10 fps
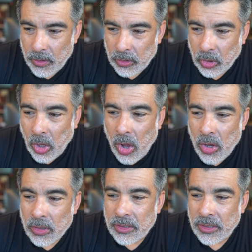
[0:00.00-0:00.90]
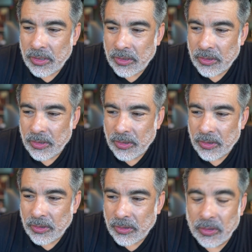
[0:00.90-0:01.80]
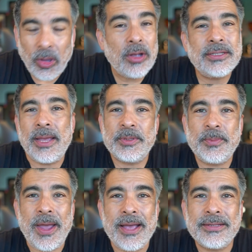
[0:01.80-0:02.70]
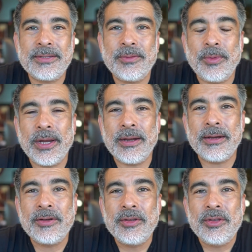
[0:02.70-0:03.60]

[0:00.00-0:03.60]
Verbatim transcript: long, long time has passed where